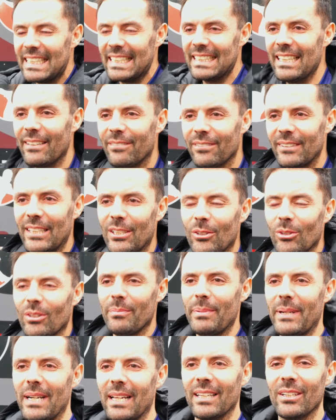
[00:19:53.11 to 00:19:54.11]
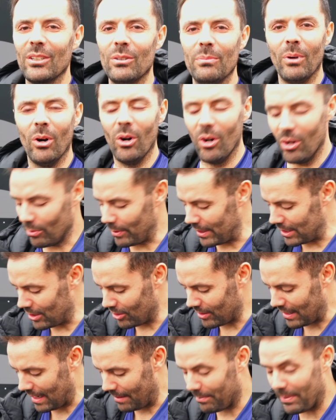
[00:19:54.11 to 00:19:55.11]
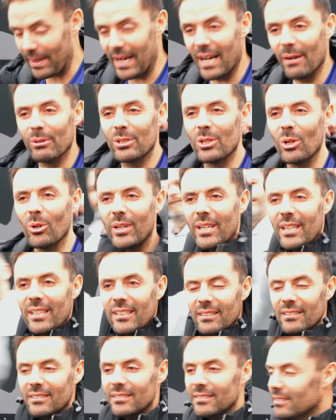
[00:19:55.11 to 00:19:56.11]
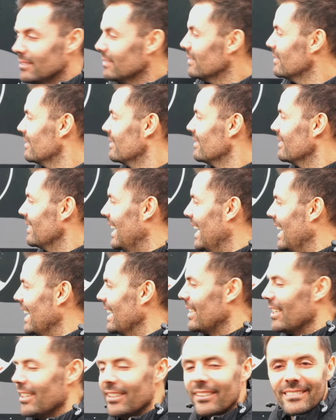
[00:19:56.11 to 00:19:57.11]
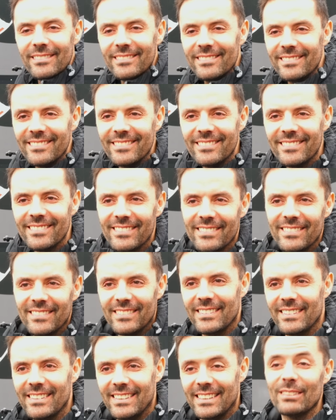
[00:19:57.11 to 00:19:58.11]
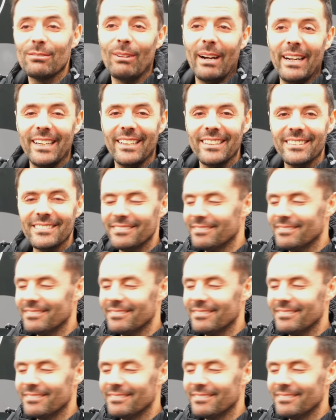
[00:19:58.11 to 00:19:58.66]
definitely could have been a little more. We knew that pair was hooking. Thank you. It's raining.